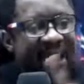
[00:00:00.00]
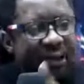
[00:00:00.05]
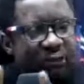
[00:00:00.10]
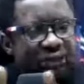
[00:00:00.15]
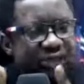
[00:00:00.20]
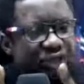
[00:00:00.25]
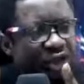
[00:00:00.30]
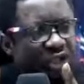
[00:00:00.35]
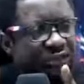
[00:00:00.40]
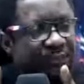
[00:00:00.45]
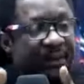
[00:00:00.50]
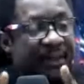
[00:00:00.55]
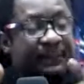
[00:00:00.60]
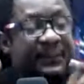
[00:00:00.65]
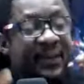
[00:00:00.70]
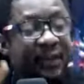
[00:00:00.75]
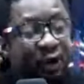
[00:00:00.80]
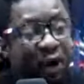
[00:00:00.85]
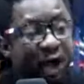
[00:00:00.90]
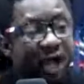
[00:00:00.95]
judgment,
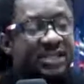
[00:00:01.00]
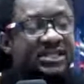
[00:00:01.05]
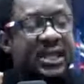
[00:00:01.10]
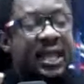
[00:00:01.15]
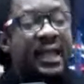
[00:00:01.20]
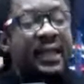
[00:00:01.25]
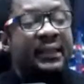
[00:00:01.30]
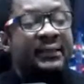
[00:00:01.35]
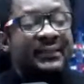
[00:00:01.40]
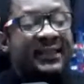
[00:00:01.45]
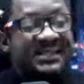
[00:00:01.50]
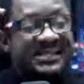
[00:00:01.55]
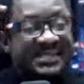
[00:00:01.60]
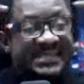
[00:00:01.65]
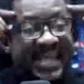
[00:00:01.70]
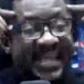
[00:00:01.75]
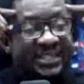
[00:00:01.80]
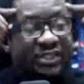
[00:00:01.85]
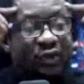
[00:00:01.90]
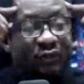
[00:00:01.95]
because the sense
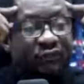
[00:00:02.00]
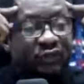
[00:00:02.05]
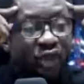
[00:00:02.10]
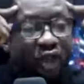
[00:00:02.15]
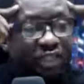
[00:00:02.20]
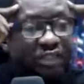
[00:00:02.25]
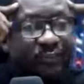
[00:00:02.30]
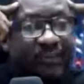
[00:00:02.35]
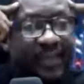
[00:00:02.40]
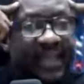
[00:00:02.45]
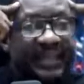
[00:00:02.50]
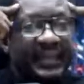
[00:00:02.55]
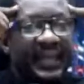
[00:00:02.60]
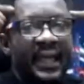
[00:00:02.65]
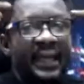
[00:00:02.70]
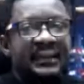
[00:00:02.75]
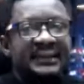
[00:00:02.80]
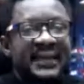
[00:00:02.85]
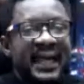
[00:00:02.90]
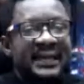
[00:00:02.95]
of judgment
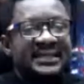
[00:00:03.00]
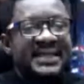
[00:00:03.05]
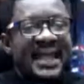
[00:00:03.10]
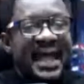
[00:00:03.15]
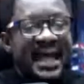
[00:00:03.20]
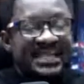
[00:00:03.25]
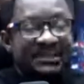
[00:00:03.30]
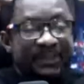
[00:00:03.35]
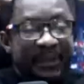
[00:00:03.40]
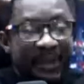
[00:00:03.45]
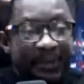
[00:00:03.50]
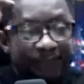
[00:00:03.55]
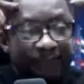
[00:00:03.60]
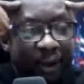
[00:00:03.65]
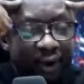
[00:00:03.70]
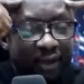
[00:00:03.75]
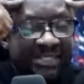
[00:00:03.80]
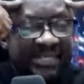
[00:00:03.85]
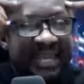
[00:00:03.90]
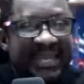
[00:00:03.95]
that has been imposed
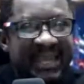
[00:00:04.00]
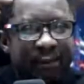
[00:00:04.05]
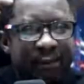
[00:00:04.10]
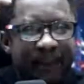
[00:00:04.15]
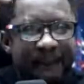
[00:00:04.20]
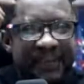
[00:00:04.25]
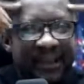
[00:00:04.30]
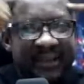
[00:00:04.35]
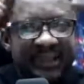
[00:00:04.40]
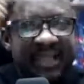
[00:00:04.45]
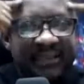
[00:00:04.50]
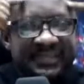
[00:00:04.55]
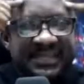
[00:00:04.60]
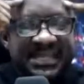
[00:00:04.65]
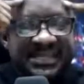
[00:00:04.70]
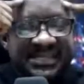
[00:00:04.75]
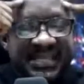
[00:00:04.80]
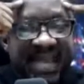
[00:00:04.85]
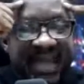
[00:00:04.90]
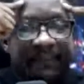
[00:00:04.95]
in our belief
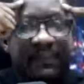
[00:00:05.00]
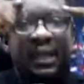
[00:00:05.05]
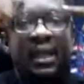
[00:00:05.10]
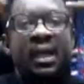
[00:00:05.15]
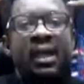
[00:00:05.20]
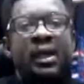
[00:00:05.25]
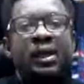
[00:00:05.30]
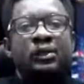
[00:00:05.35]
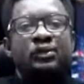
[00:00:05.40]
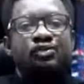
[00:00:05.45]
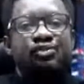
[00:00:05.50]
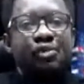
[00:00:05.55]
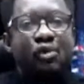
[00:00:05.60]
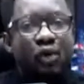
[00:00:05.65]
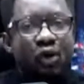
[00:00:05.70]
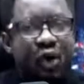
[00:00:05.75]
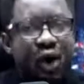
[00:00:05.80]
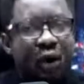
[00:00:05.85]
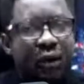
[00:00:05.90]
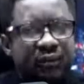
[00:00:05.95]
system through
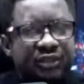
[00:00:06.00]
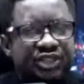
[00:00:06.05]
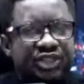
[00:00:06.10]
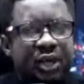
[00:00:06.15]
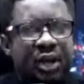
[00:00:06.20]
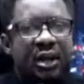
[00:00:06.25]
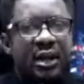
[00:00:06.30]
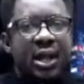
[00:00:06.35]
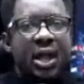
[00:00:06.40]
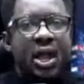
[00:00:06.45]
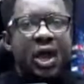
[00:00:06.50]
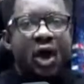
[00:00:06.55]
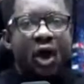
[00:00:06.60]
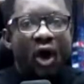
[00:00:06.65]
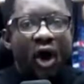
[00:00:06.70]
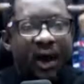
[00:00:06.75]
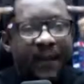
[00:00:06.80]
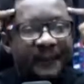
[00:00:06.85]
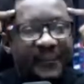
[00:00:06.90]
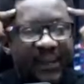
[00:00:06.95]
culture or
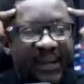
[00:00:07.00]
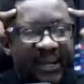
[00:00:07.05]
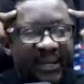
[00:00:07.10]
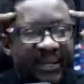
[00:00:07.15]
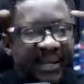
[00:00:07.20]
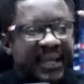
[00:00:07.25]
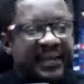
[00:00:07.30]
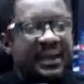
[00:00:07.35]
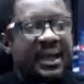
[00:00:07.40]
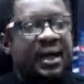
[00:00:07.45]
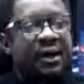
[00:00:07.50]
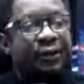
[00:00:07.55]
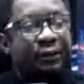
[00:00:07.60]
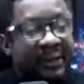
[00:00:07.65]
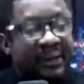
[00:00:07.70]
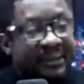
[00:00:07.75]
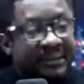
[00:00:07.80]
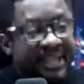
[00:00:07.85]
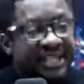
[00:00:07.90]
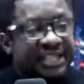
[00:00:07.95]
bringing
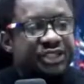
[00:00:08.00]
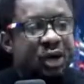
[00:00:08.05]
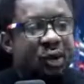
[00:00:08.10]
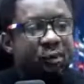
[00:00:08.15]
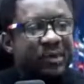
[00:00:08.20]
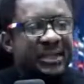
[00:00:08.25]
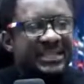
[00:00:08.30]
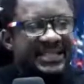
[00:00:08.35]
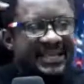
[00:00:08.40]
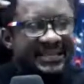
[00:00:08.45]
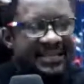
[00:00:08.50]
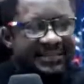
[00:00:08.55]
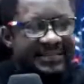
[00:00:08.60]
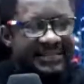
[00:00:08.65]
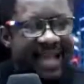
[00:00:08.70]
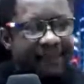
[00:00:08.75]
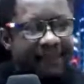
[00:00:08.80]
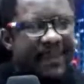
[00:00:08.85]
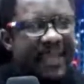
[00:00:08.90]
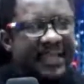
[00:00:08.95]
religion, which has
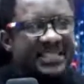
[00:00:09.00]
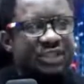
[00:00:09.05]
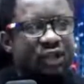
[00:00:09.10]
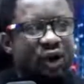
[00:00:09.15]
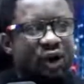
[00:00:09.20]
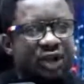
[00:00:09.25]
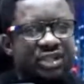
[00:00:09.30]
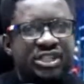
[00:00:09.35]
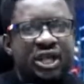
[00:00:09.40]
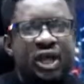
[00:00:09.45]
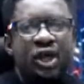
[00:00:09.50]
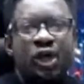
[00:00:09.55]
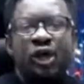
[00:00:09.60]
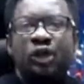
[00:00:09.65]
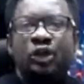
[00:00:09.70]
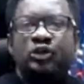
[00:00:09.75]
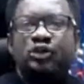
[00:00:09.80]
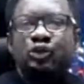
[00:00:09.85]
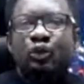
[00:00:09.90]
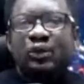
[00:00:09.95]
damaged us
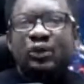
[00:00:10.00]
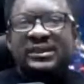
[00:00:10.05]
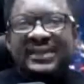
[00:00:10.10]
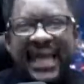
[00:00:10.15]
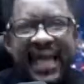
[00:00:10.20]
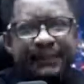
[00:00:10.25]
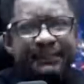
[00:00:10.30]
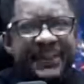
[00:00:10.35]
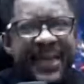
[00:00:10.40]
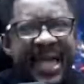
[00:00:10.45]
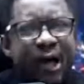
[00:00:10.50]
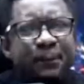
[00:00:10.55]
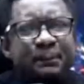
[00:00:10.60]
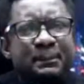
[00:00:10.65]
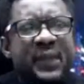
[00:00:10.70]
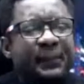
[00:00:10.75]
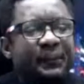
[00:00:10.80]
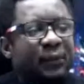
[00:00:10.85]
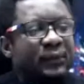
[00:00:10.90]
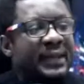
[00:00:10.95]
to label
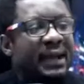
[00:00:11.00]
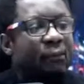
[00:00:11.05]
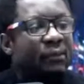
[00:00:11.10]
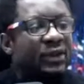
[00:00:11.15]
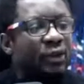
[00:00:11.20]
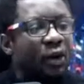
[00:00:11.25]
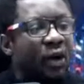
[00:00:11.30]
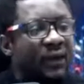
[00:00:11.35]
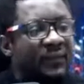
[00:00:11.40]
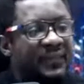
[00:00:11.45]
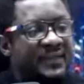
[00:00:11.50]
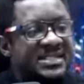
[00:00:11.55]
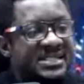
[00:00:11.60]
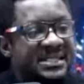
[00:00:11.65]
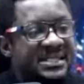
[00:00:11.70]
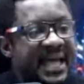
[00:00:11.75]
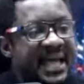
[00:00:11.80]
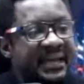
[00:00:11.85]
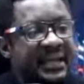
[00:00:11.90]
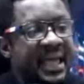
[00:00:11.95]
people that we don't
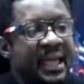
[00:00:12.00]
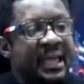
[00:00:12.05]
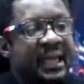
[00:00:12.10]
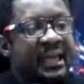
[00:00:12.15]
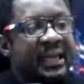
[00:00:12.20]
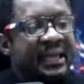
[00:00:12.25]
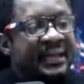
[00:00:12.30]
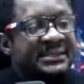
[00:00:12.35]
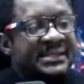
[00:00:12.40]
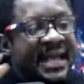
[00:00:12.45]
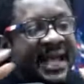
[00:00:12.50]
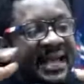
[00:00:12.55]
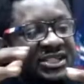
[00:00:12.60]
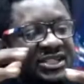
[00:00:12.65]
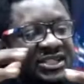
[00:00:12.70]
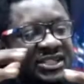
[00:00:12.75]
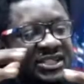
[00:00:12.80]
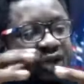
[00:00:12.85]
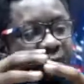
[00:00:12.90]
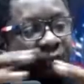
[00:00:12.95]
understand, it has
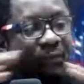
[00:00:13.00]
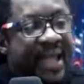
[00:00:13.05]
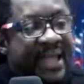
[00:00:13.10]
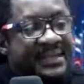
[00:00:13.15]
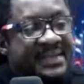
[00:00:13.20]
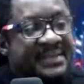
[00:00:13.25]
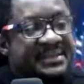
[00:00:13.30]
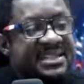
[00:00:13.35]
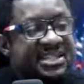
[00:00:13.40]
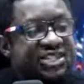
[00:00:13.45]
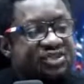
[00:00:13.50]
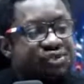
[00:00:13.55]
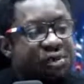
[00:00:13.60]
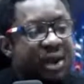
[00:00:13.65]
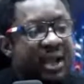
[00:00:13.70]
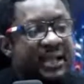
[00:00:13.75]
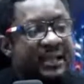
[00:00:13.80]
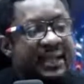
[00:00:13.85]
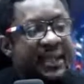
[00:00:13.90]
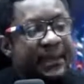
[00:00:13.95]
already destroyed
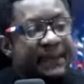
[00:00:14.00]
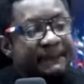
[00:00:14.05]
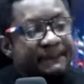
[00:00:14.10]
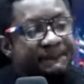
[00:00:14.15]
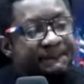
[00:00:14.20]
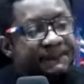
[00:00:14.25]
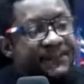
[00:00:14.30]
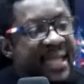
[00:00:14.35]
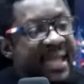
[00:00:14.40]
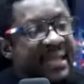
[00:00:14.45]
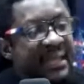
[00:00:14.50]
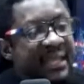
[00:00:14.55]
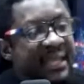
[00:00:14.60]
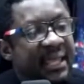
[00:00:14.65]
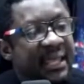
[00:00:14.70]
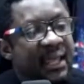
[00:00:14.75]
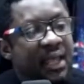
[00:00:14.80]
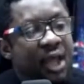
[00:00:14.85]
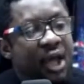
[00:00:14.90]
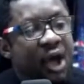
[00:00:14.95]
many
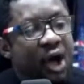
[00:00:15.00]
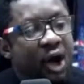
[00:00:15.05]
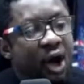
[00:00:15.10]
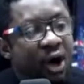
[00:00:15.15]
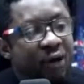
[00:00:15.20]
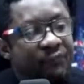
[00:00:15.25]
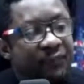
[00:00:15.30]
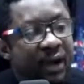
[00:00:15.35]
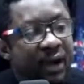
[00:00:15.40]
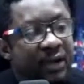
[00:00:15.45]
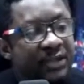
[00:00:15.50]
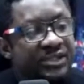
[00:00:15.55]
of us,